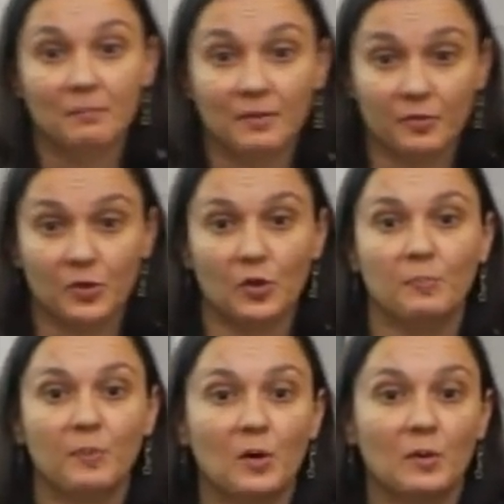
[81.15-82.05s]
But for
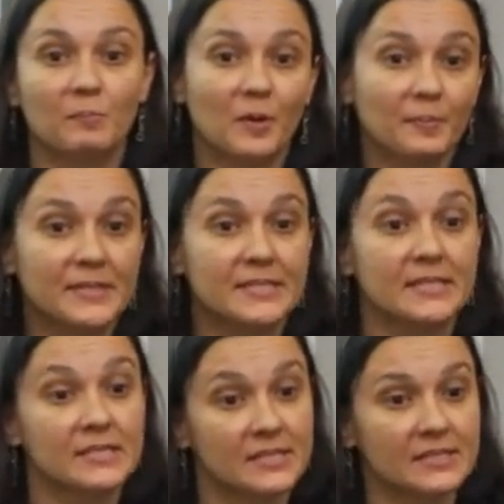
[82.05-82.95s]
your
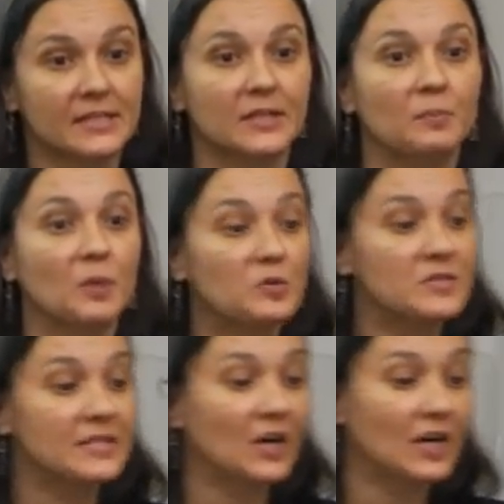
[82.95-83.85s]
purposes, since I know
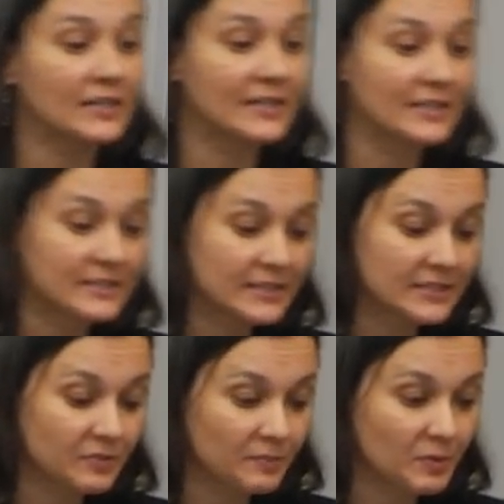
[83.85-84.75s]
most of the audience
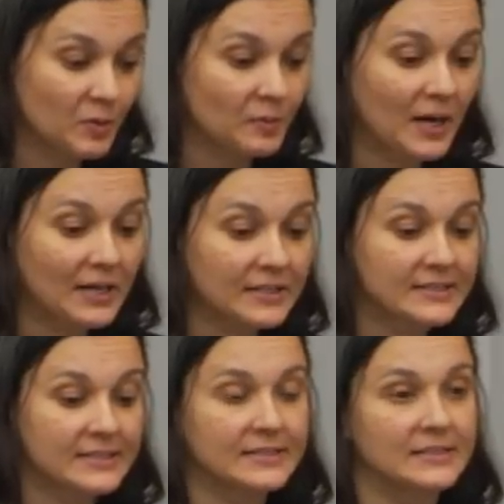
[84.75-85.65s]
is from the
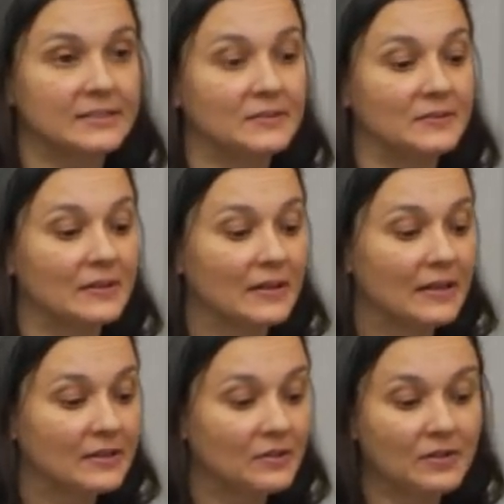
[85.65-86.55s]
Robotics Institute,
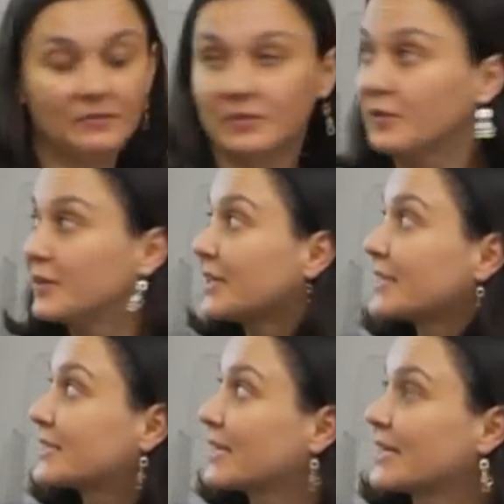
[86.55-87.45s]
you can view
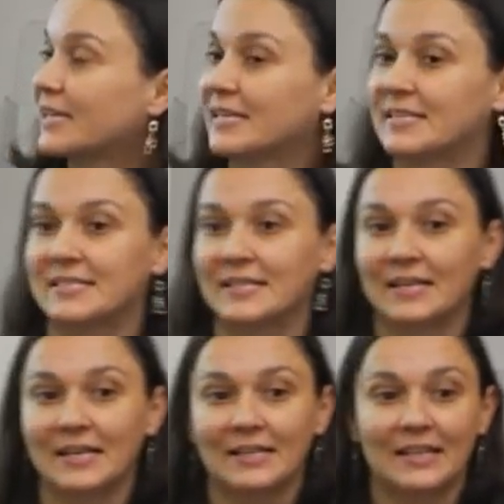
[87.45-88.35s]
this
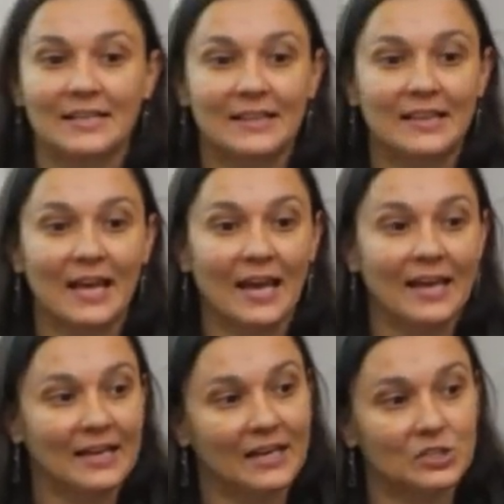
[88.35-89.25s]
as, let's
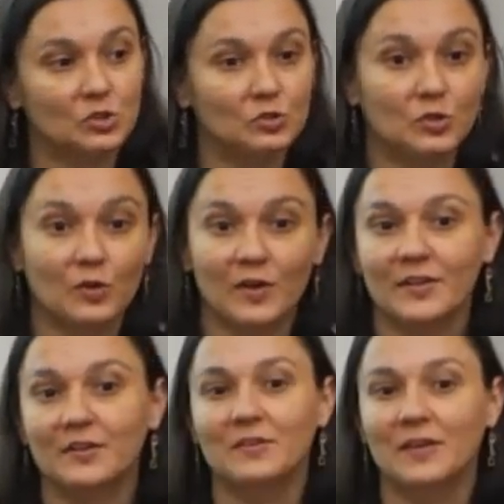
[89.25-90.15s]
say, a
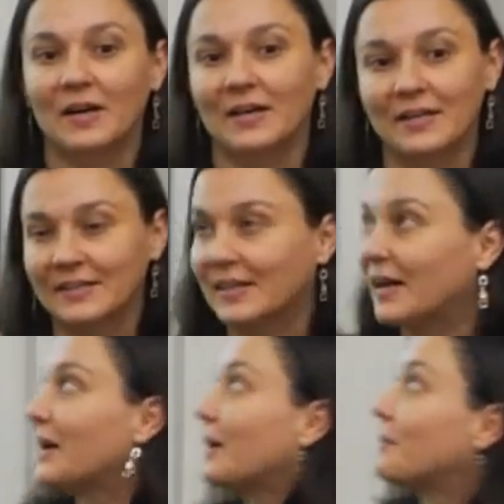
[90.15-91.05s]
tutorial on
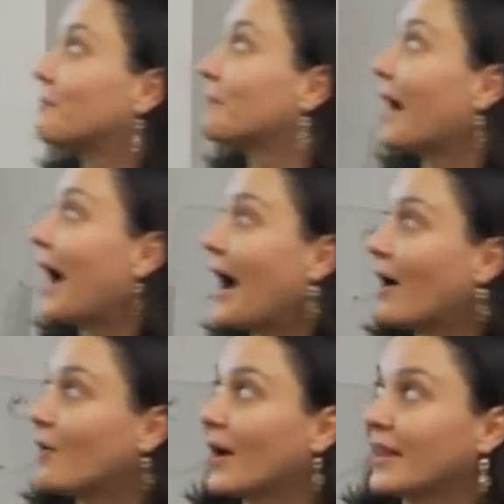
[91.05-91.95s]

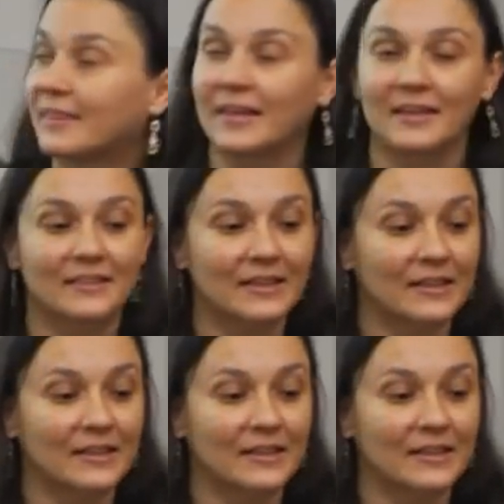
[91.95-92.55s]
how I think